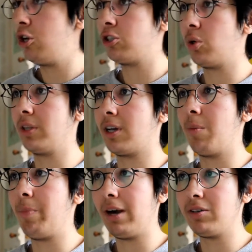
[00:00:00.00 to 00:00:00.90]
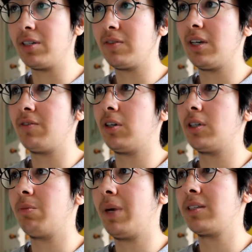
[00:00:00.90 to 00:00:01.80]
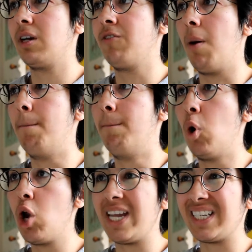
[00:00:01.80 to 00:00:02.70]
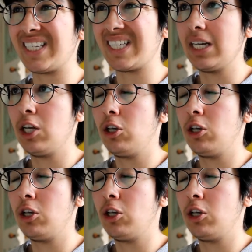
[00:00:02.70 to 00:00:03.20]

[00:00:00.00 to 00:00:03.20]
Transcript: So the comparison of surface area to mass of mullet.